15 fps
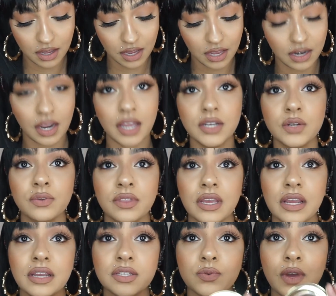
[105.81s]
And I don't
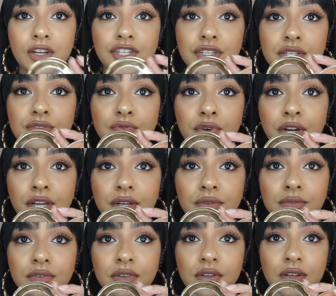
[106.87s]
think I swatched this for
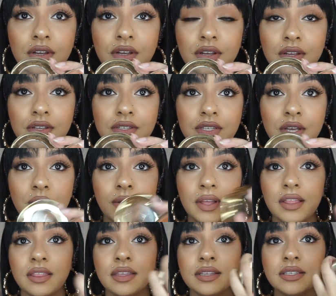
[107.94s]
you. So
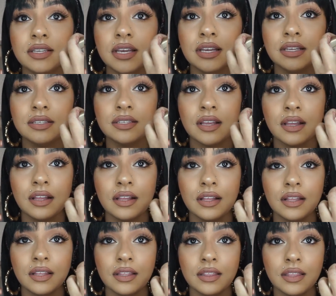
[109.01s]
this is
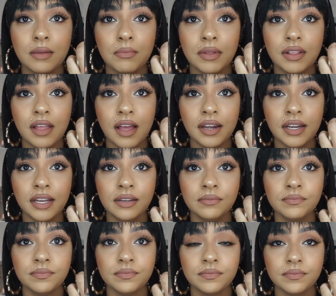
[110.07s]
the Milani,
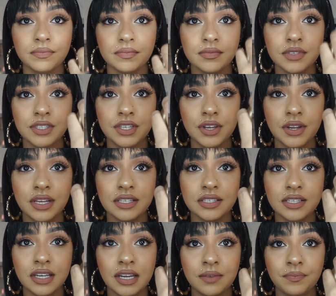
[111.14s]
so you can
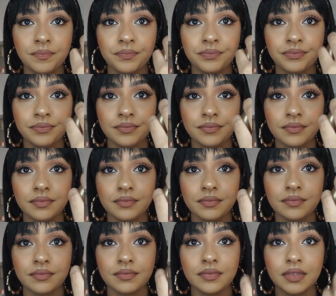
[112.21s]
see
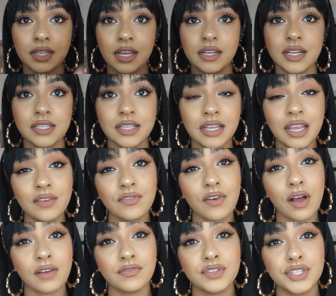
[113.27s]
it doesn't give
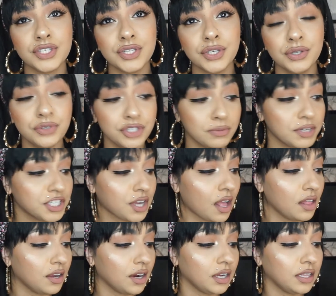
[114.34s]
off too much
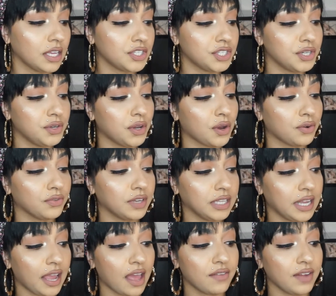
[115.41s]
color unless you go
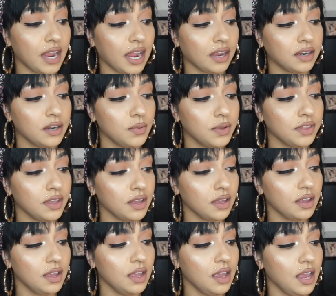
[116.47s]
really heavy-handed with
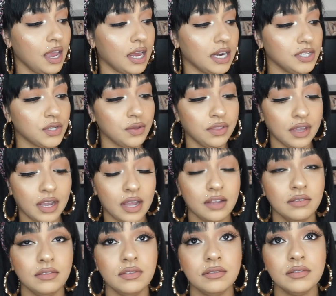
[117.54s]
it. And I don't think
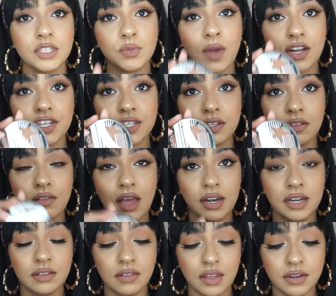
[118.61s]
I swatched the
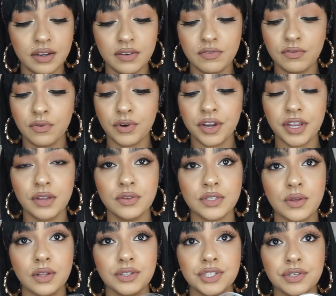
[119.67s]
Lottie London for you,
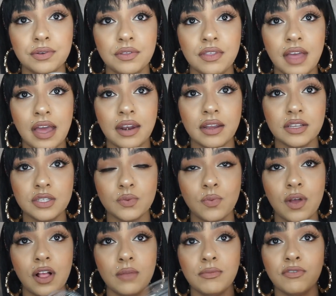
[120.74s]
so I'll do that as
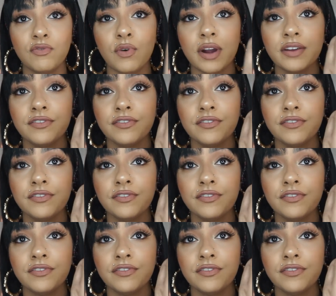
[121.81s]
well before I